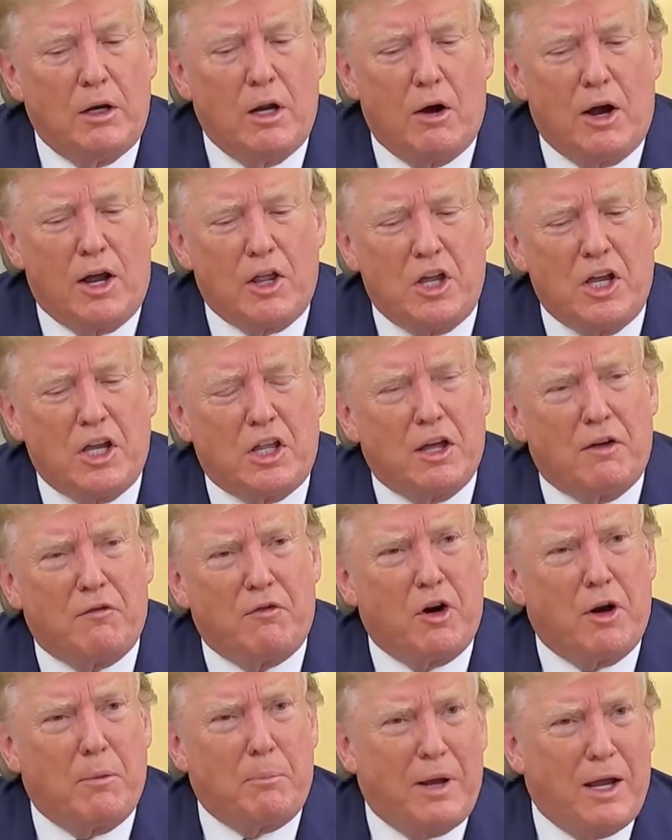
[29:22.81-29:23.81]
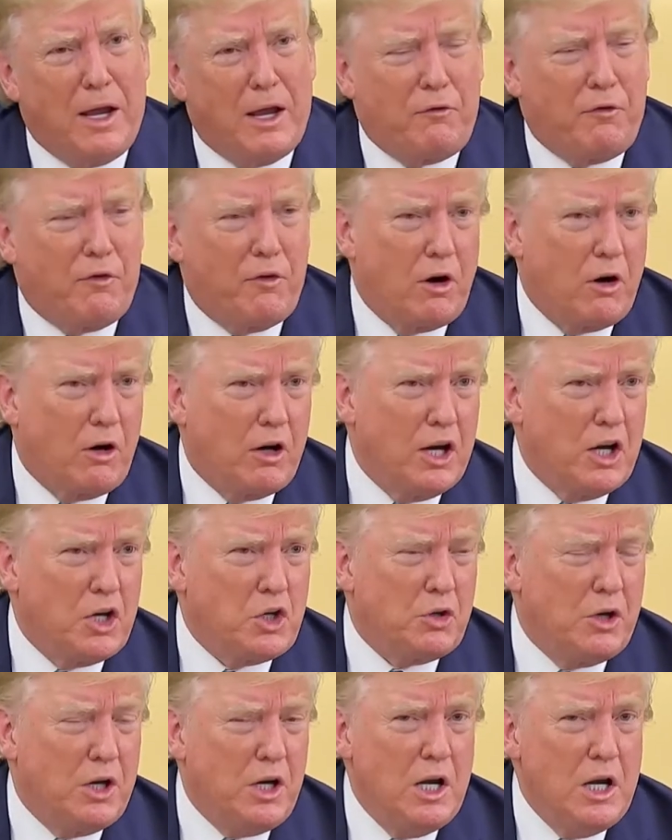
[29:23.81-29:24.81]
No, I think they're very bad for our
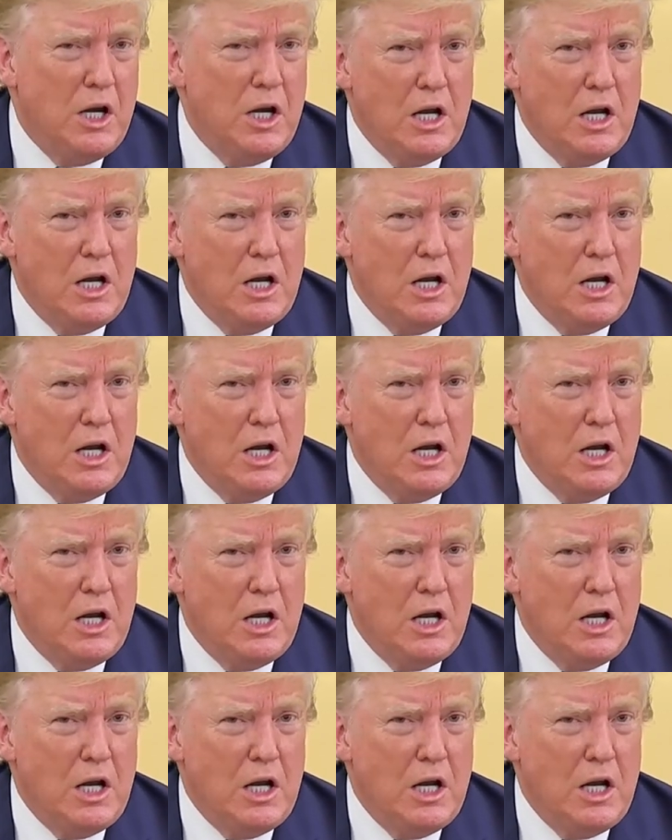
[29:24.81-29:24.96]
country.